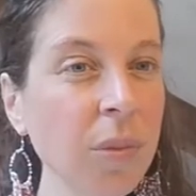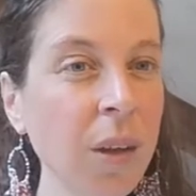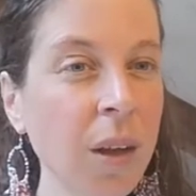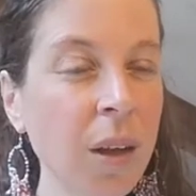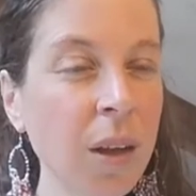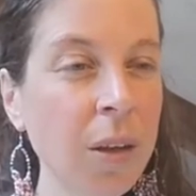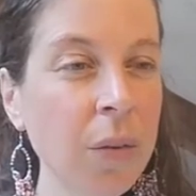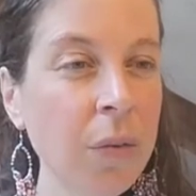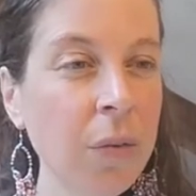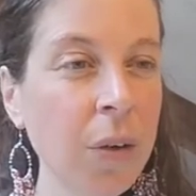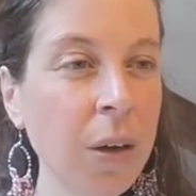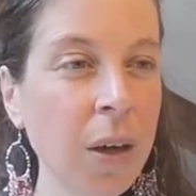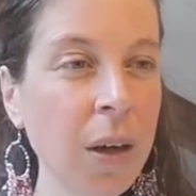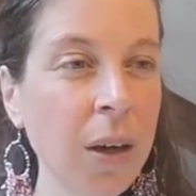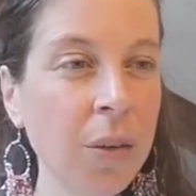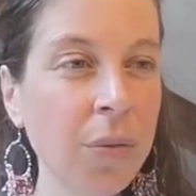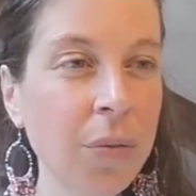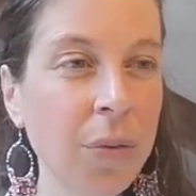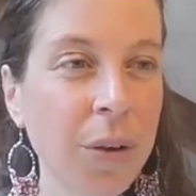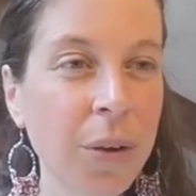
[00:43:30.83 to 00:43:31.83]
And if I
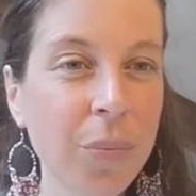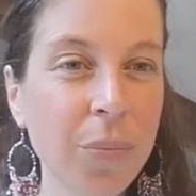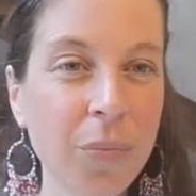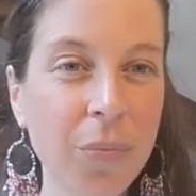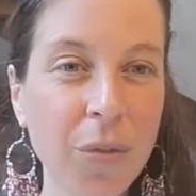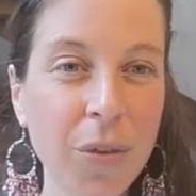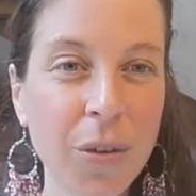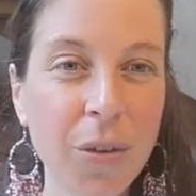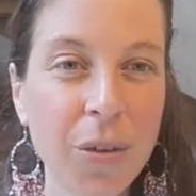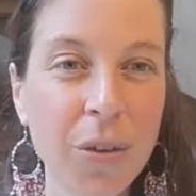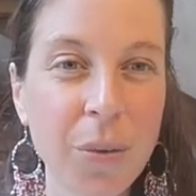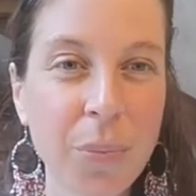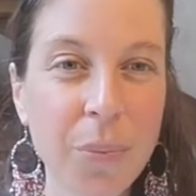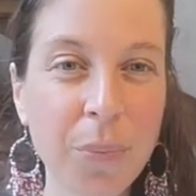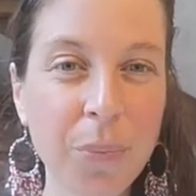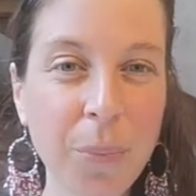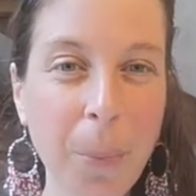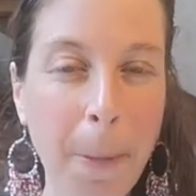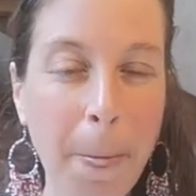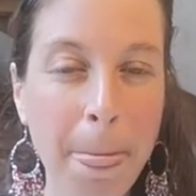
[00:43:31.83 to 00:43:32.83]
have uh,
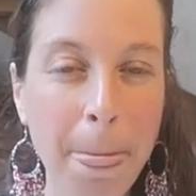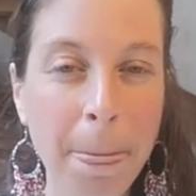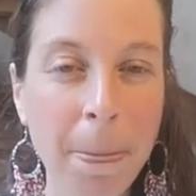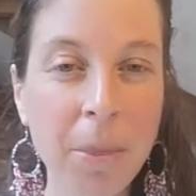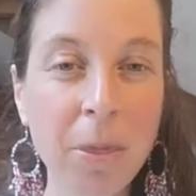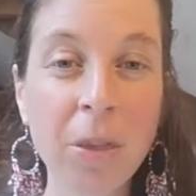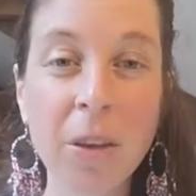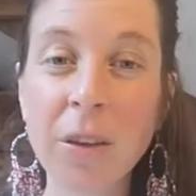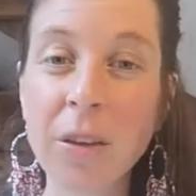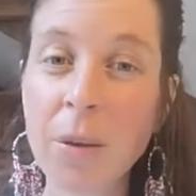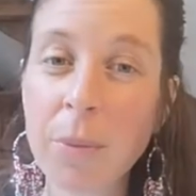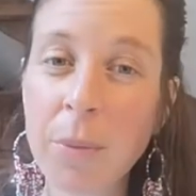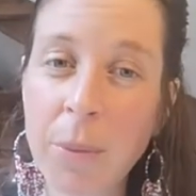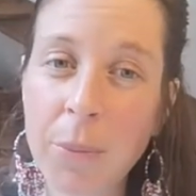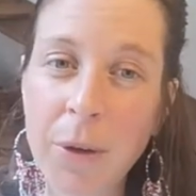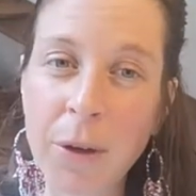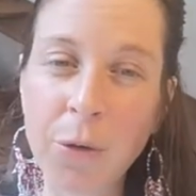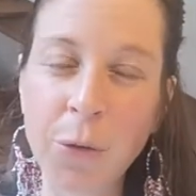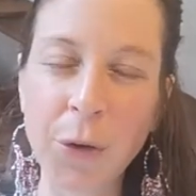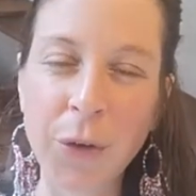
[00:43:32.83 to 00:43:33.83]
some things that might
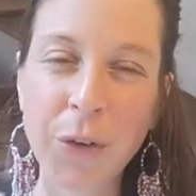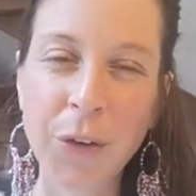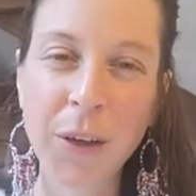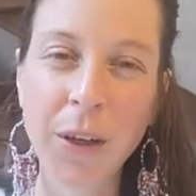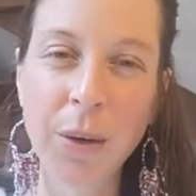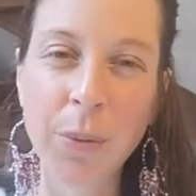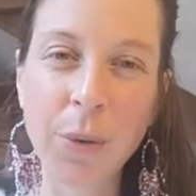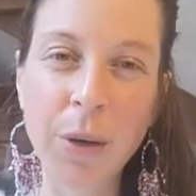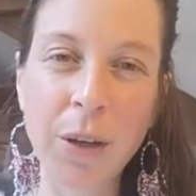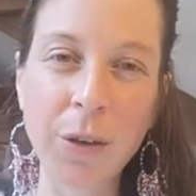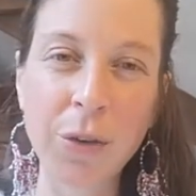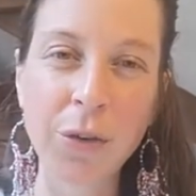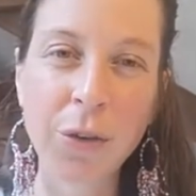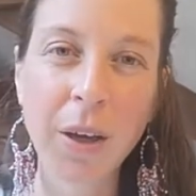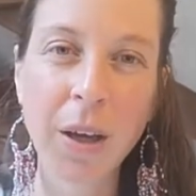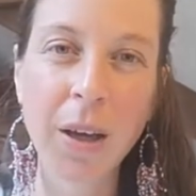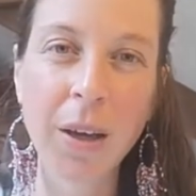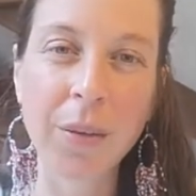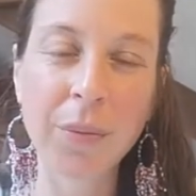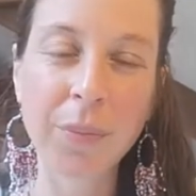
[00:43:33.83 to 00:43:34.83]
be interesting, I will
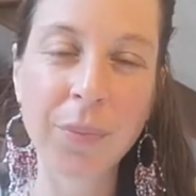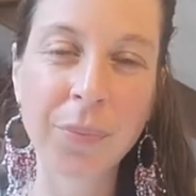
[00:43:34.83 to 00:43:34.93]
share.